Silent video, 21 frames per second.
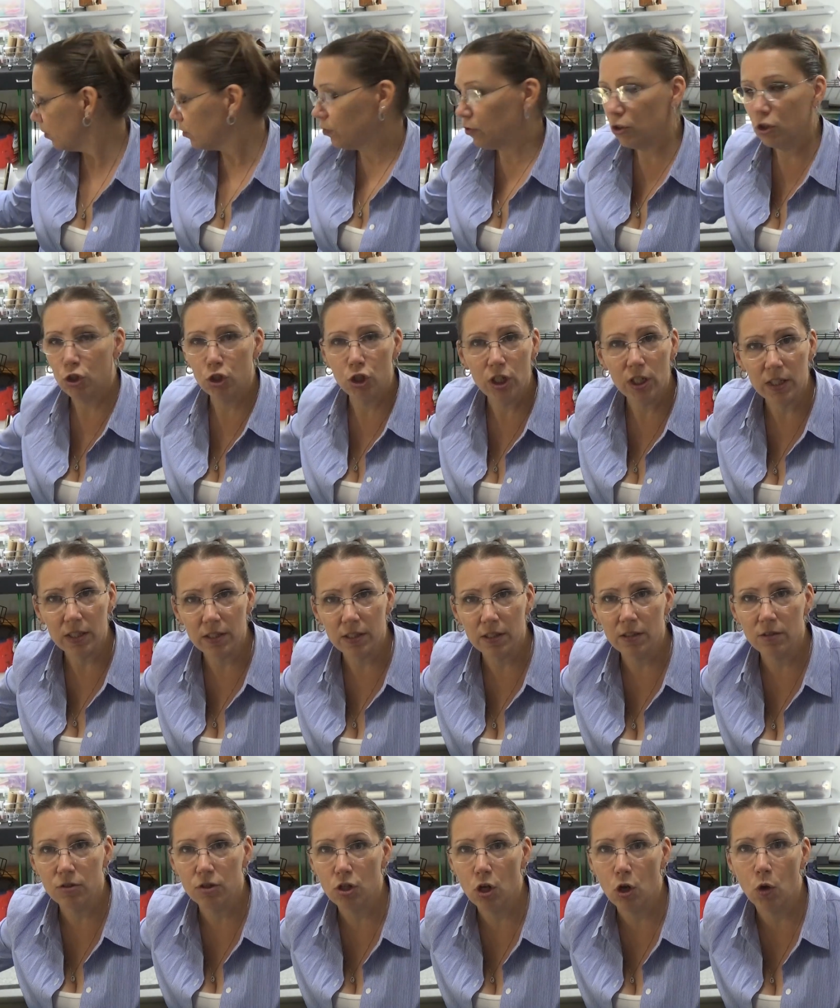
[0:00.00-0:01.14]
sheets.
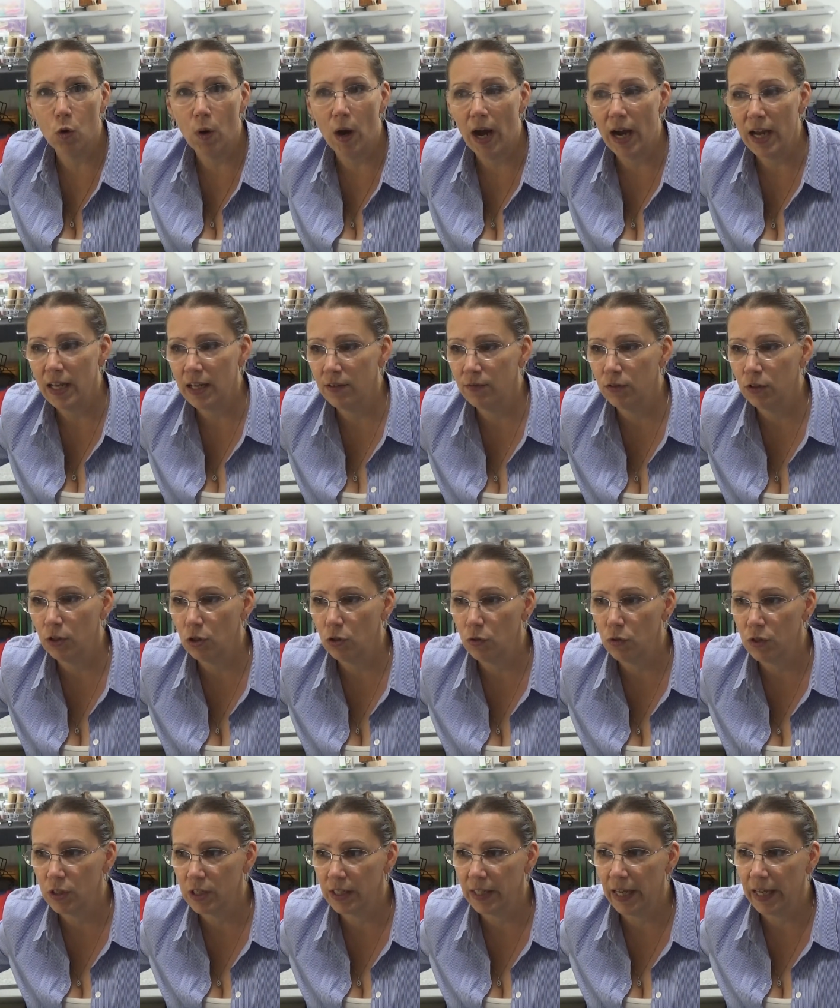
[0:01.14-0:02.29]
So I have
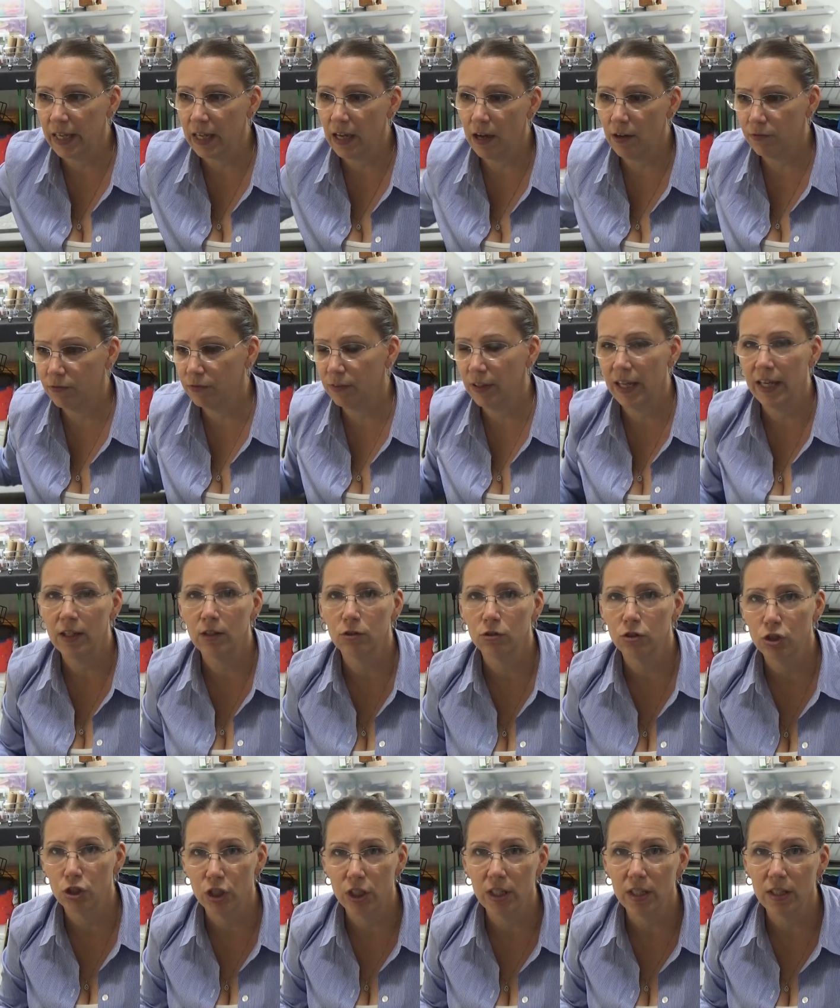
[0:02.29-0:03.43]
used like a flannel
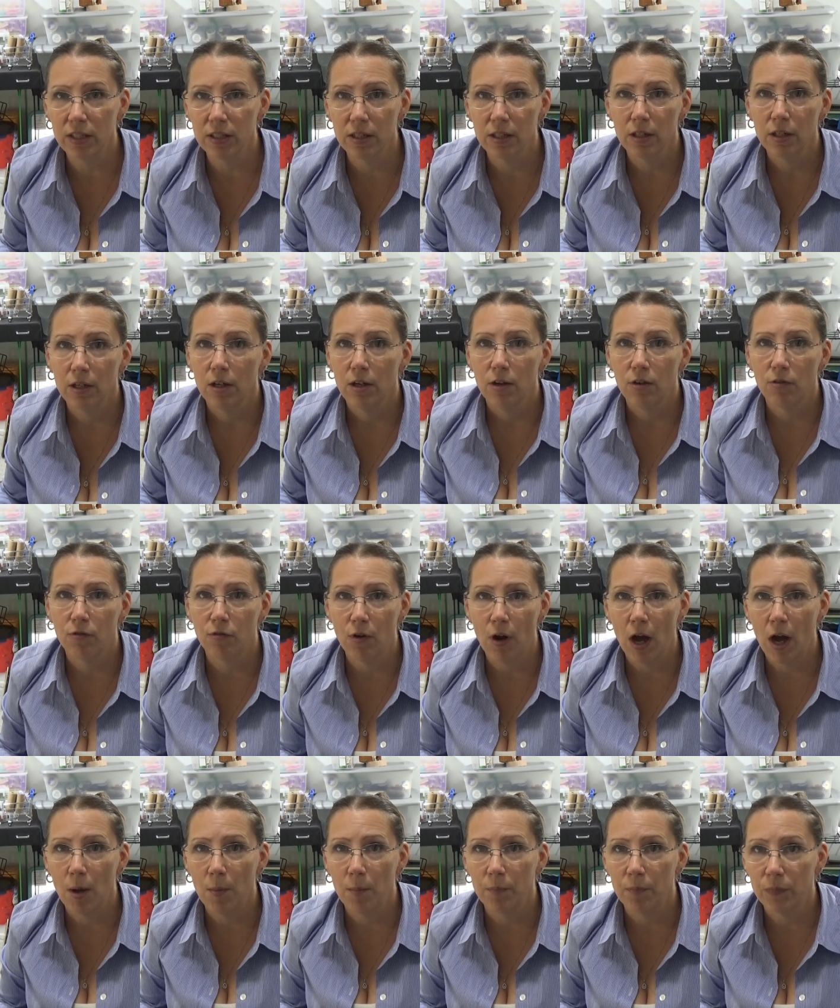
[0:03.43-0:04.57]
sheet
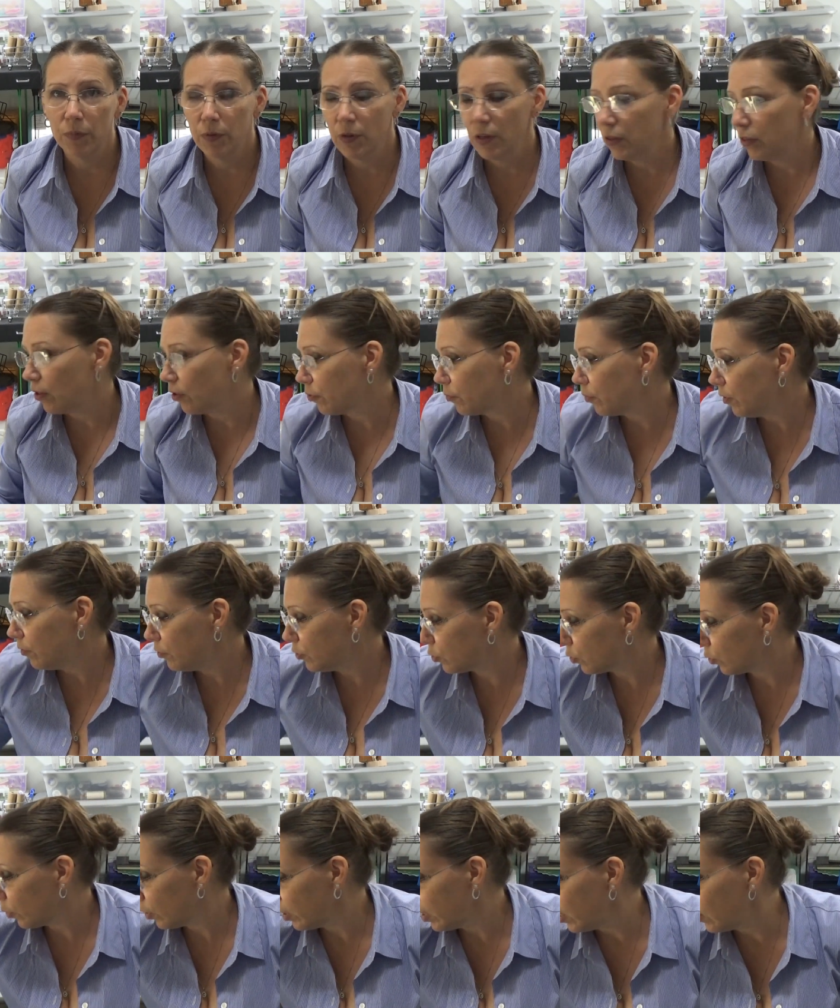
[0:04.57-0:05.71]
from the thrift
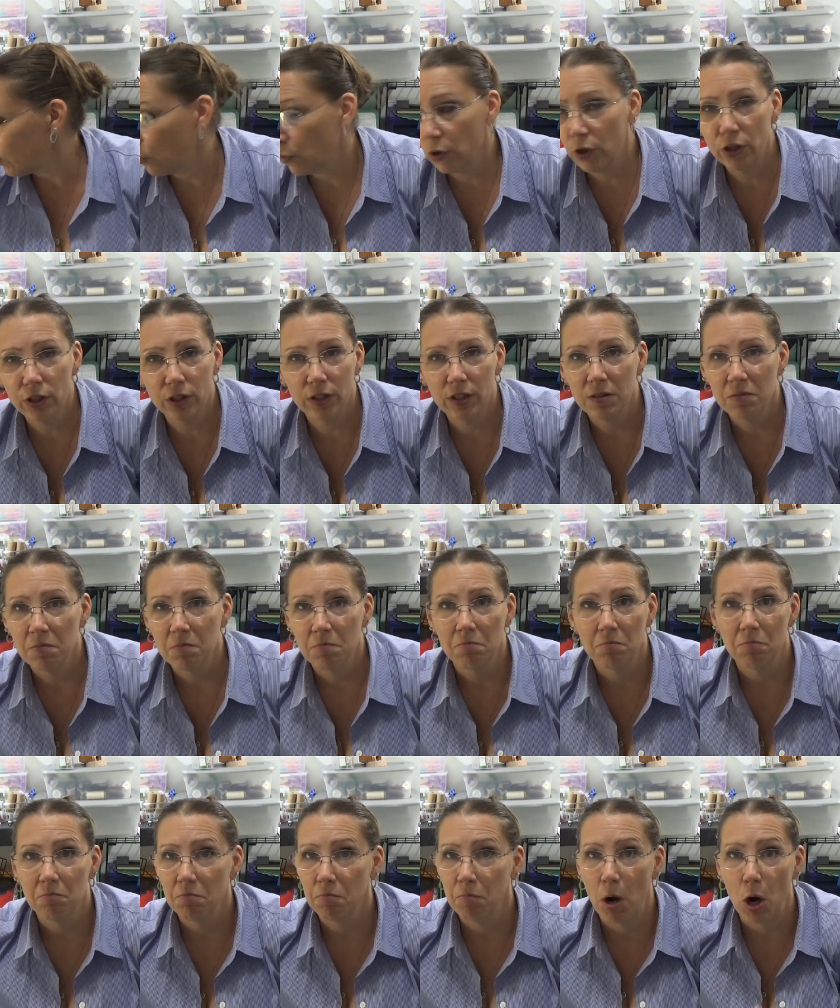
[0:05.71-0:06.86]
store. It worked
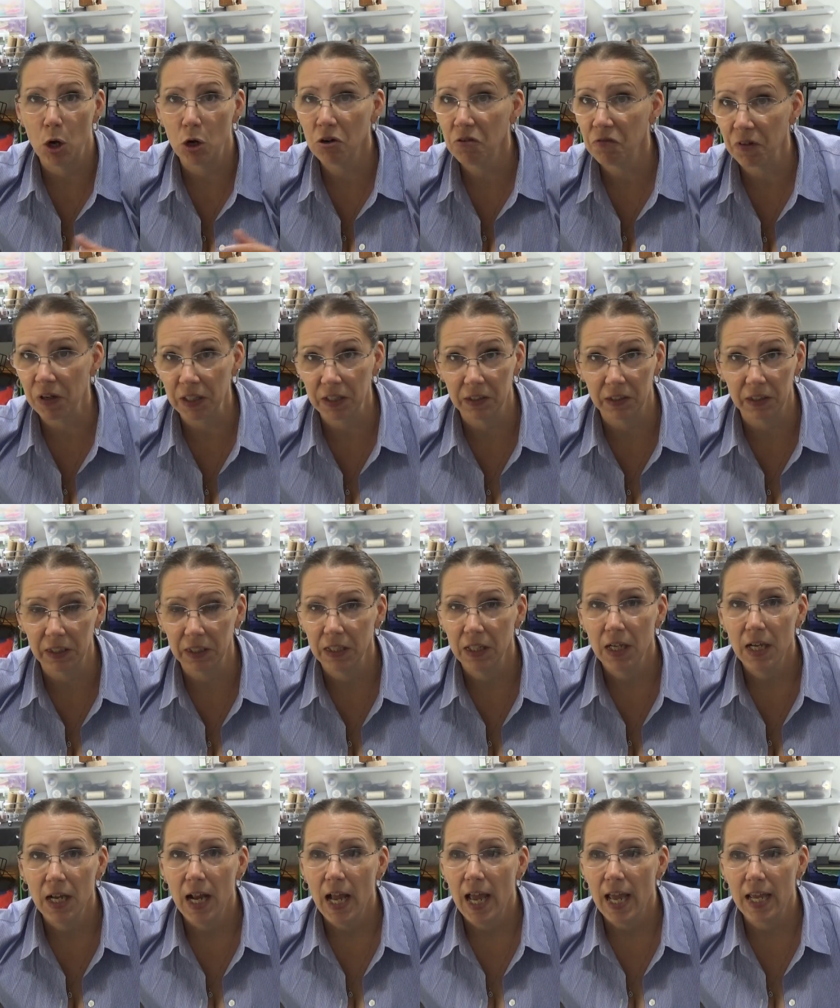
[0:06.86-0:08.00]
perfectly.
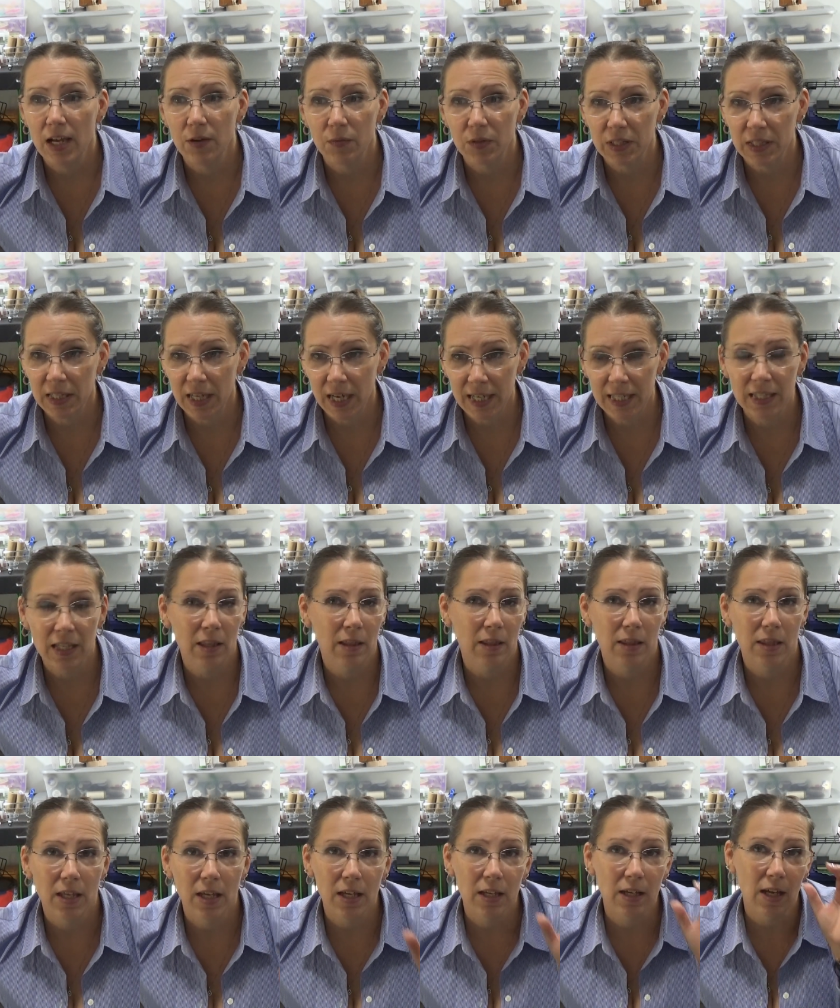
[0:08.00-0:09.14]
It was nice and
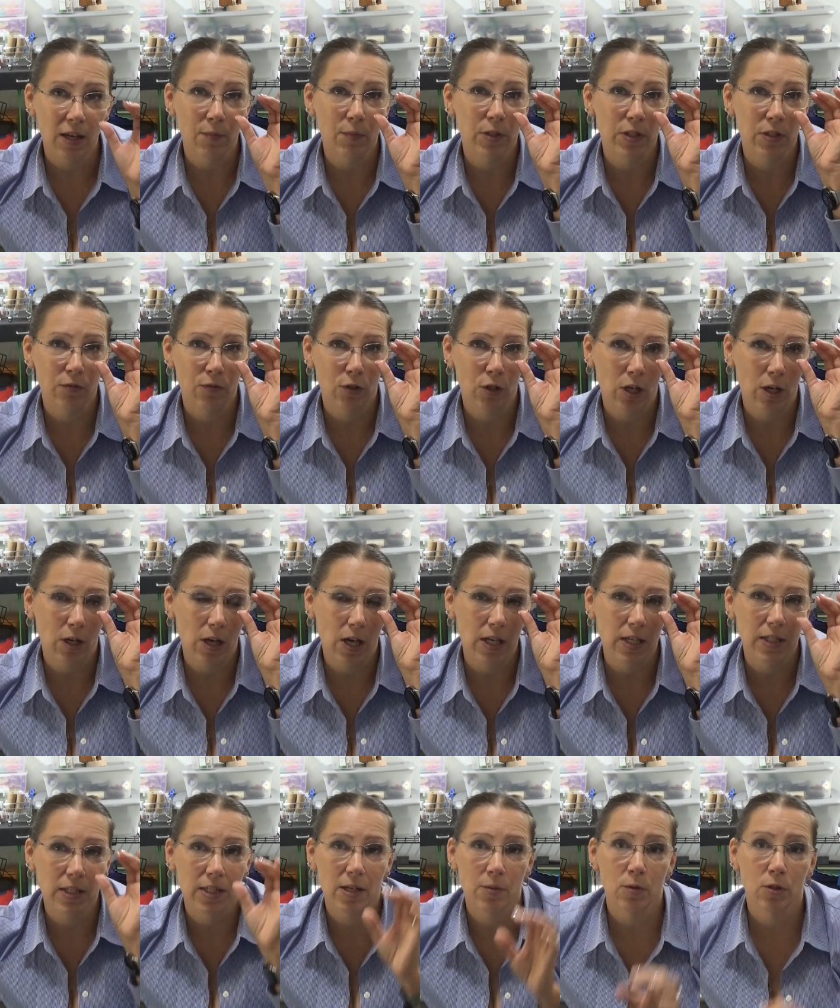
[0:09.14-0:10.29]
thin. It was for a
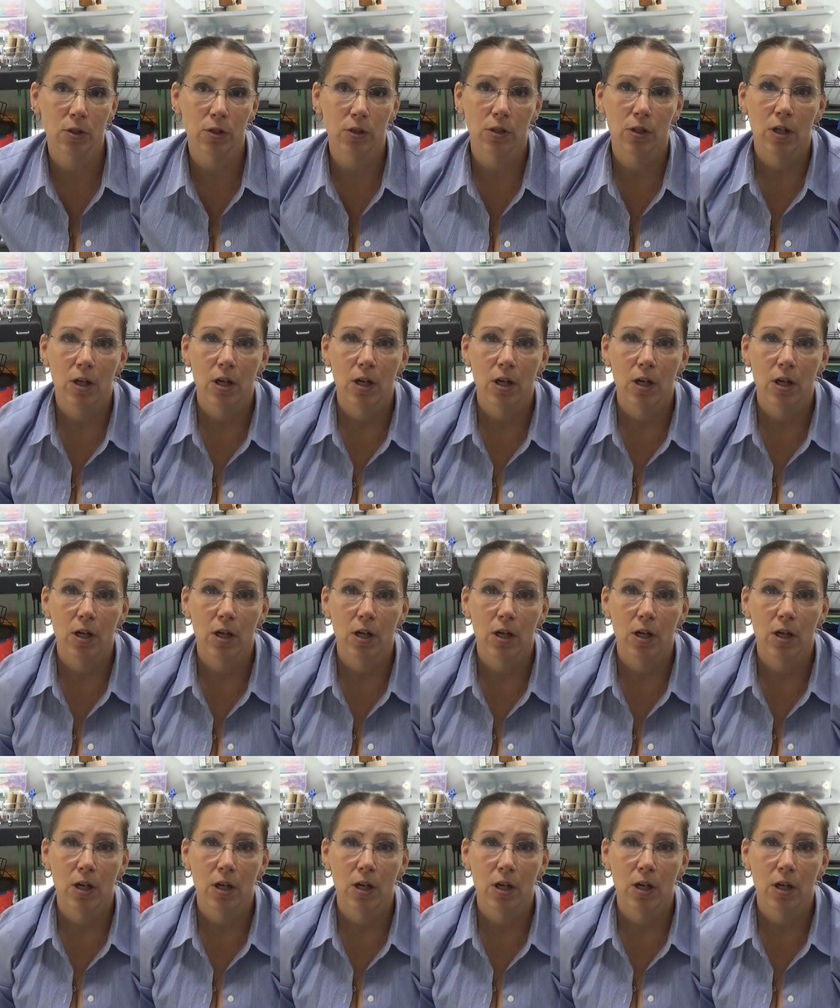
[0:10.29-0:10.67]
summer